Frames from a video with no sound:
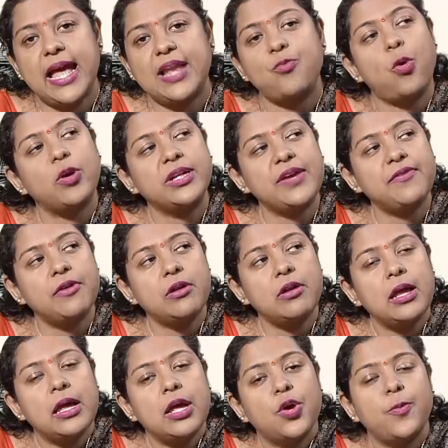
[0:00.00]
and
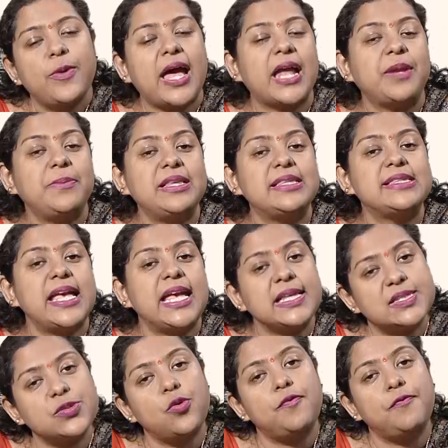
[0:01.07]
whatever we had been
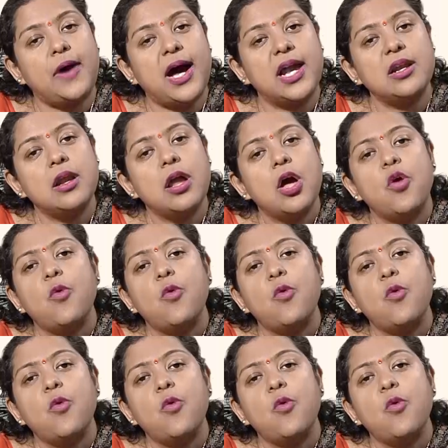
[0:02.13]
saying so far